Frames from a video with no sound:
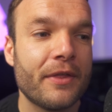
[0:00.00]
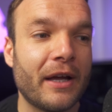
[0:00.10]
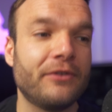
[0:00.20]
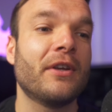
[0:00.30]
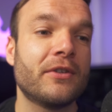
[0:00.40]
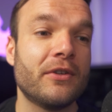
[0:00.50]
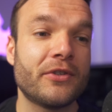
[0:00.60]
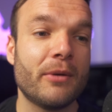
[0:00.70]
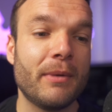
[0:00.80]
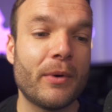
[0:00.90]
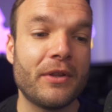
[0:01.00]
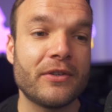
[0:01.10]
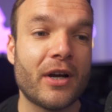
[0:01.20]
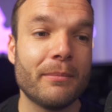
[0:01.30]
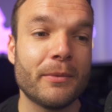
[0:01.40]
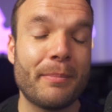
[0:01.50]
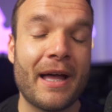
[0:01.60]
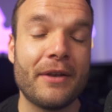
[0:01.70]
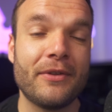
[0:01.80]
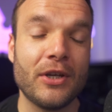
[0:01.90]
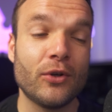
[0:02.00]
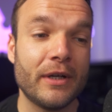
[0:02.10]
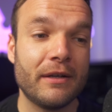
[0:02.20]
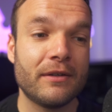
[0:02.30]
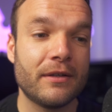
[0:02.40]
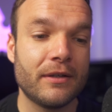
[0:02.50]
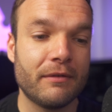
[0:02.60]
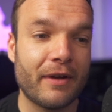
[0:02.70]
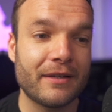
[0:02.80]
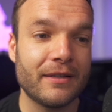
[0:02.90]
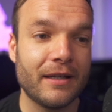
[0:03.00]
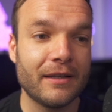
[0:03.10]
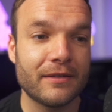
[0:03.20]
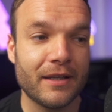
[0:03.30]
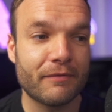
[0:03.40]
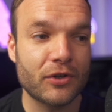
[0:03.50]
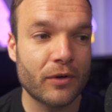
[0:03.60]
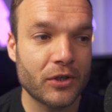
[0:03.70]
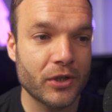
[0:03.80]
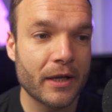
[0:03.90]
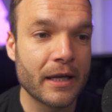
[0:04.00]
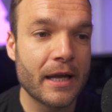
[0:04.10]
That does concern me when the times are bad that you're not in investing into the infrastructure.